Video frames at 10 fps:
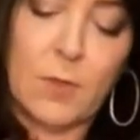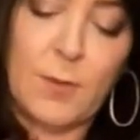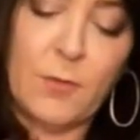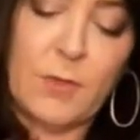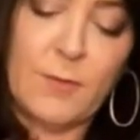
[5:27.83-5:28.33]

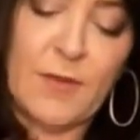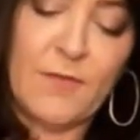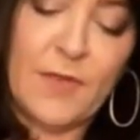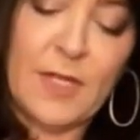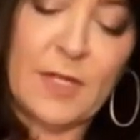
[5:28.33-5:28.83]
Rub it with my
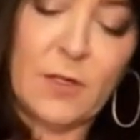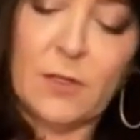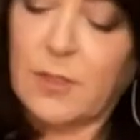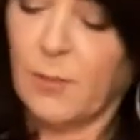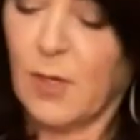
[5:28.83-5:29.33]

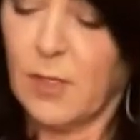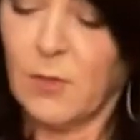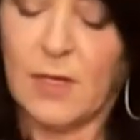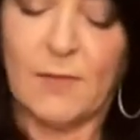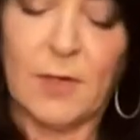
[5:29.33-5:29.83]
fingers. I
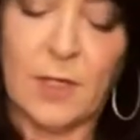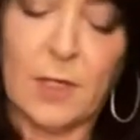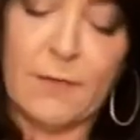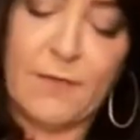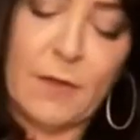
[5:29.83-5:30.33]
don't have
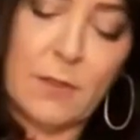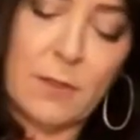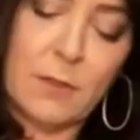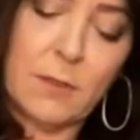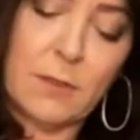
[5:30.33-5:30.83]
enough.
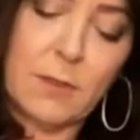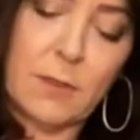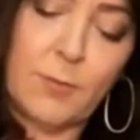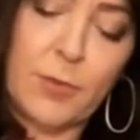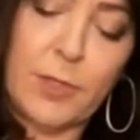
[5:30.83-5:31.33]

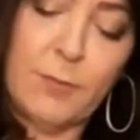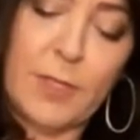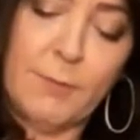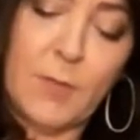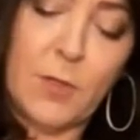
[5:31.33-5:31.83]
It's a pretty
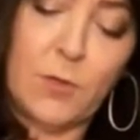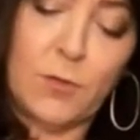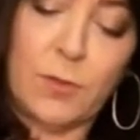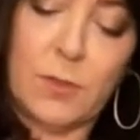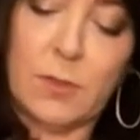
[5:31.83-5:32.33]
big
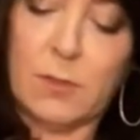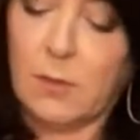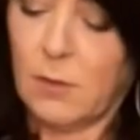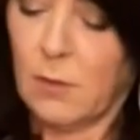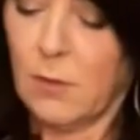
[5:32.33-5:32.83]
mold
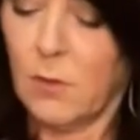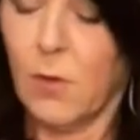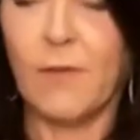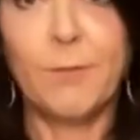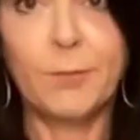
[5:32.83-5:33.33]

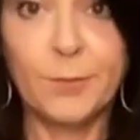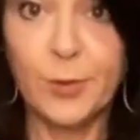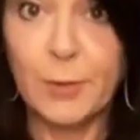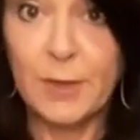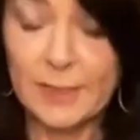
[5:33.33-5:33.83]
or a
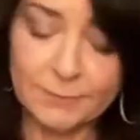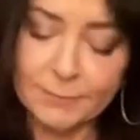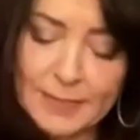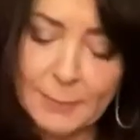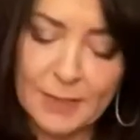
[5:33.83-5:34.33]
pretty big
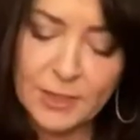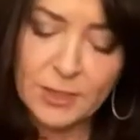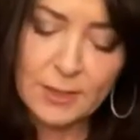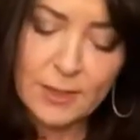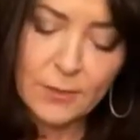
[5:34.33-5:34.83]

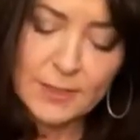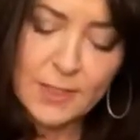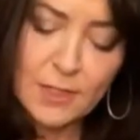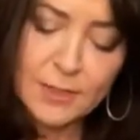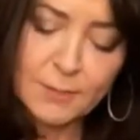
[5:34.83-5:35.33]
image. I always
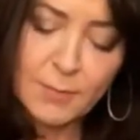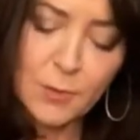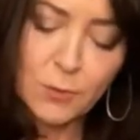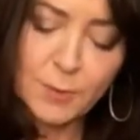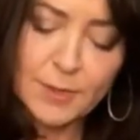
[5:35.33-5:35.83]
call it a
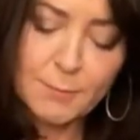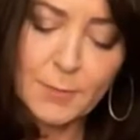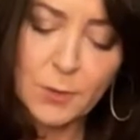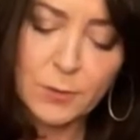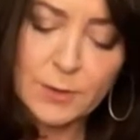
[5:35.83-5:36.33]
mold, but the
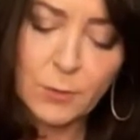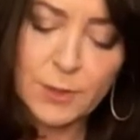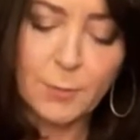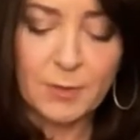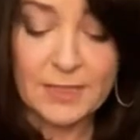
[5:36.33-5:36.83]
mold is
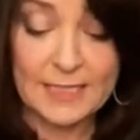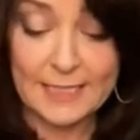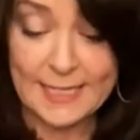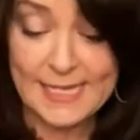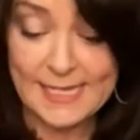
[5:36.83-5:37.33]
what you put the
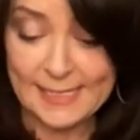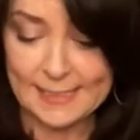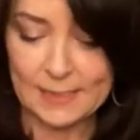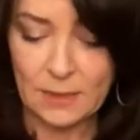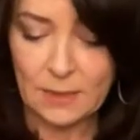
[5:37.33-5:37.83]
clay
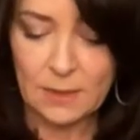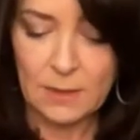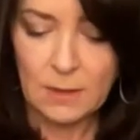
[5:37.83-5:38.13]
in.